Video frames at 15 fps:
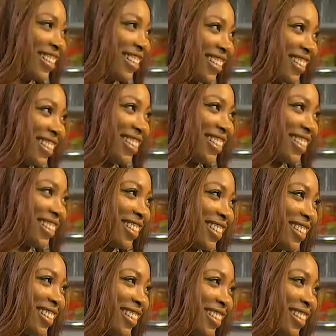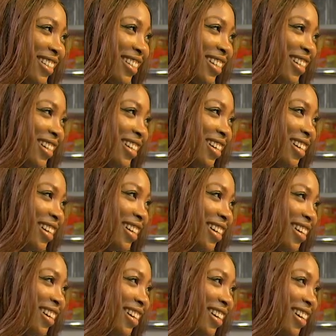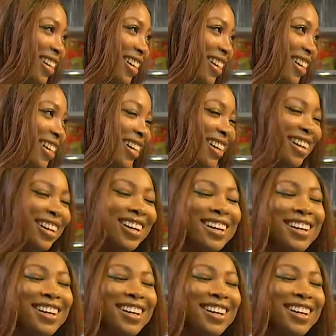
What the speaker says: (not speaking)